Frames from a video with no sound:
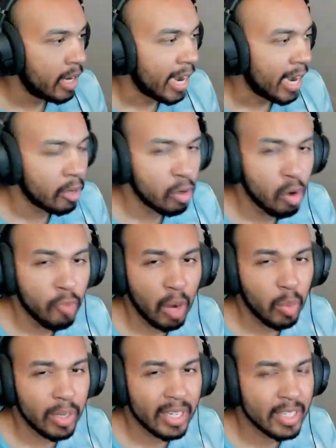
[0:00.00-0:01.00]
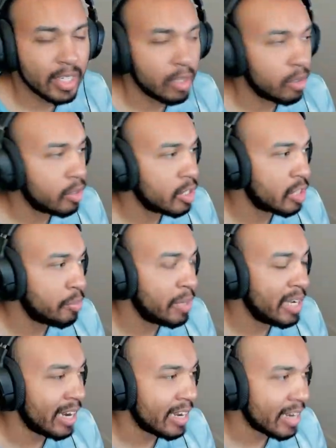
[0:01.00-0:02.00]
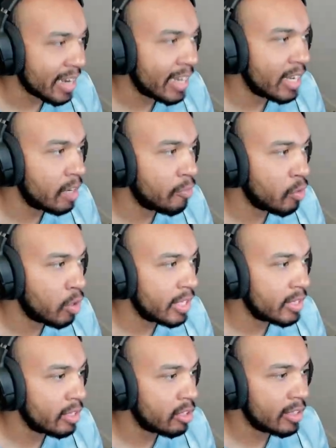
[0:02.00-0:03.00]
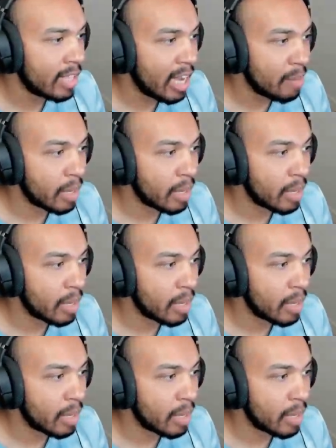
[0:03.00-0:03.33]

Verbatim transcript: I don't know if I would consider this to be a negative or anything like that,